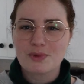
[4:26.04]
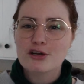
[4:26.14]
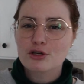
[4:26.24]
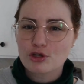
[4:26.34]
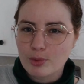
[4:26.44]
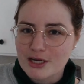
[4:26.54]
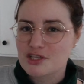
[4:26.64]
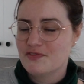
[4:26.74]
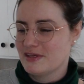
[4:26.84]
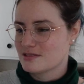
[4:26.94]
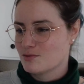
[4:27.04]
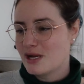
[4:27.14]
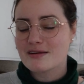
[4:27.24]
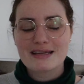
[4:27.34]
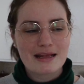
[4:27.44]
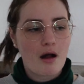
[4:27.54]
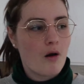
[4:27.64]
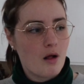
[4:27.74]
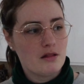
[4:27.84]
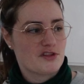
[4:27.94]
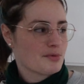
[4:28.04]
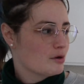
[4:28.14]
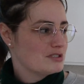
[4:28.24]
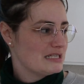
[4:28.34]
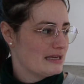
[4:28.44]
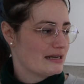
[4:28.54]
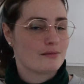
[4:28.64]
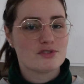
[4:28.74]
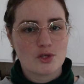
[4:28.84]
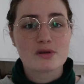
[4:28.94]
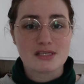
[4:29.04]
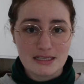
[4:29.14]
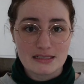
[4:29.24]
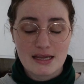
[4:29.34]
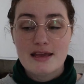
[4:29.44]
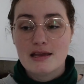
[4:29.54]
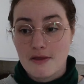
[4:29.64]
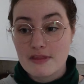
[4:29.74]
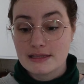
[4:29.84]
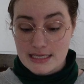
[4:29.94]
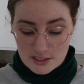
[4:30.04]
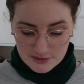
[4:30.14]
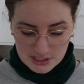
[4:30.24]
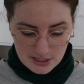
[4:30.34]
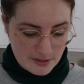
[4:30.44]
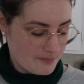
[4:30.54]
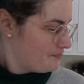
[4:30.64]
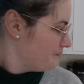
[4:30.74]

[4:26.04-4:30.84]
We are crushing this. We are getting all of the protein in and I'm so excited. And later for dinner,